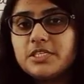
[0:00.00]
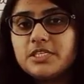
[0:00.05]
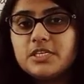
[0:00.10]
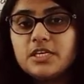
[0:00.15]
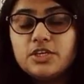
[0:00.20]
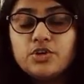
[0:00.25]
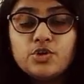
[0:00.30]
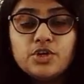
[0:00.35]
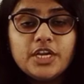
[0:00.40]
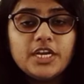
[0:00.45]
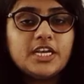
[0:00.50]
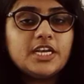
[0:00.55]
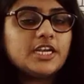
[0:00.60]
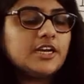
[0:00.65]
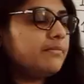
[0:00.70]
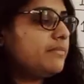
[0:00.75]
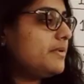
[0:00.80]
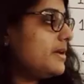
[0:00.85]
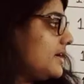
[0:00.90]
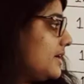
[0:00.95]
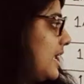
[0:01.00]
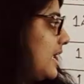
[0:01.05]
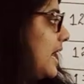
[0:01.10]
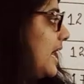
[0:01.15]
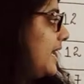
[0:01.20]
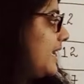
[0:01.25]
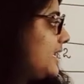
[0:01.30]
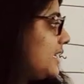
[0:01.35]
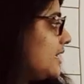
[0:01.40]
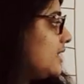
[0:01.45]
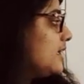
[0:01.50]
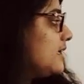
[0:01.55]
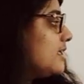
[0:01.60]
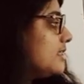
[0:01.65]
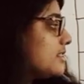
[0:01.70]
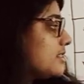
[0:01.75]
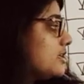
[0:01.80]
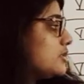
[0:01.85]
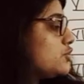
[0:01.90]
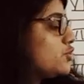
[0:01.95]
unit number 9.
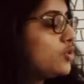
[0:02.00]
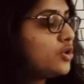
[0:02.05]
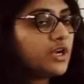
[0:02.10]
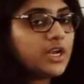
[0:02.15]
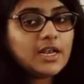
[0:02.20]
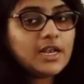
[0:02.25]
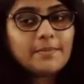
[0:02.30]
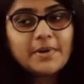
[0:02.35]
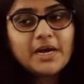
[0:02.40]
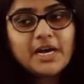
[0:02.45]
The total